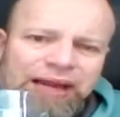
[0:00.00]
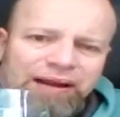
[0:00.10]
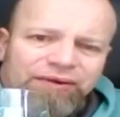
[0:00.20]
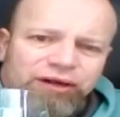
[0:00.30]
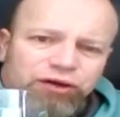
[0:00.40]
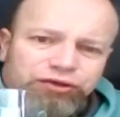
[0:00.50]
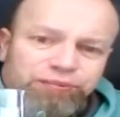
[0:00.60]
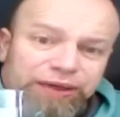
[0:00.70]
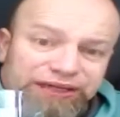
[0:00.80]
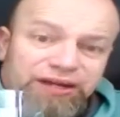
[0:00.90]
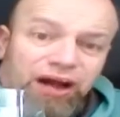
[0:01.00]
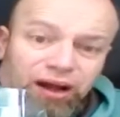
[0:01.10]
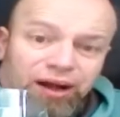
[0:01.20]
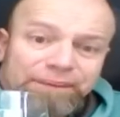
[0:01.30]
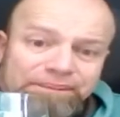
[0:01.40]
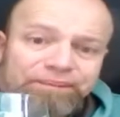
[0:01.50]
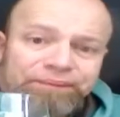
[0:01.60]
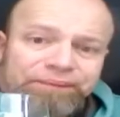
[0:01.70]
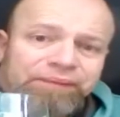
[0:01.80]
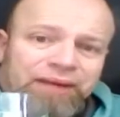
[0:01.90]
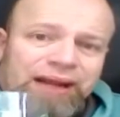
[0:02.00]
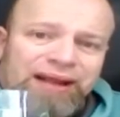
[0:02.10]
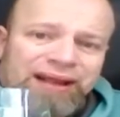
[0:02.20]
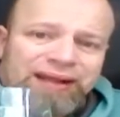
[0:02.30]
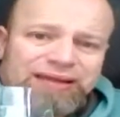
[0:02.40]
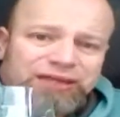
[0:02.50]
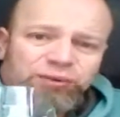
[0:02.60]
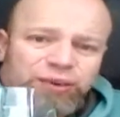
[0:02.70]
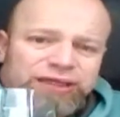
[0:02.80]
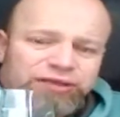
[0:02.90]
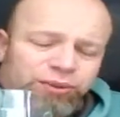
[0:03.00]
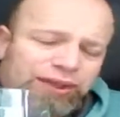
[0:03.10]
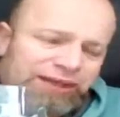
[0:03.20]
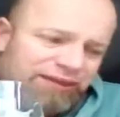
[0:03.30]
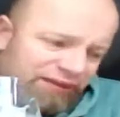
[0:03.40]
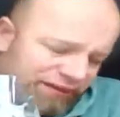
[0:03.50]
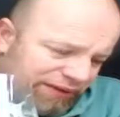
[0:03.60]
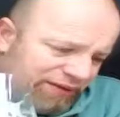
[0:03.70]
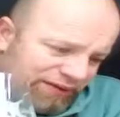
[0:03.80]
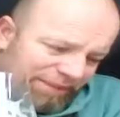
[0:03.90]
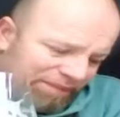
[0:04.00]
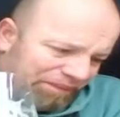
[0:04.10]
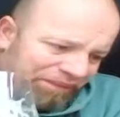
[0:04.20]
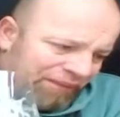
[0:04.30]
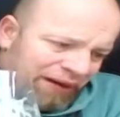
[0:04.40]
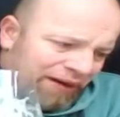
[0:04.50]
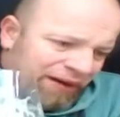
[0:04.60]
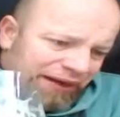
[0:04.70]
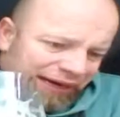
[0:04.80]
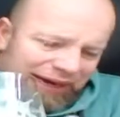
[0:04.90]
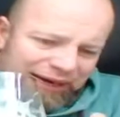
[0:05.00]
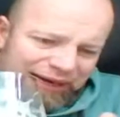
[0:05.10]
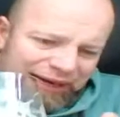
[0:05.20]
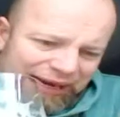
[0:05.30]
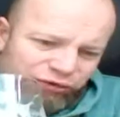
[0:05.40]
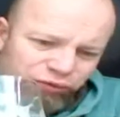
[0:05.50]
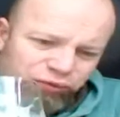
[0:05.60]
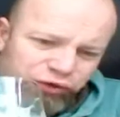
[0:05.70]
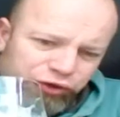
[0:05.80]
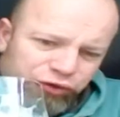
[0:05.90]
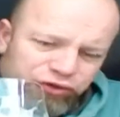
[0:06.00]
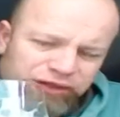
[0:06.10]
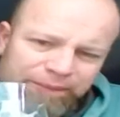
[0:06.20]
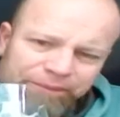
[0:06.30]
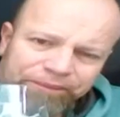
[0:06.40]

having a gooseberry tart. That's what this one is. It's you're getting a natural juice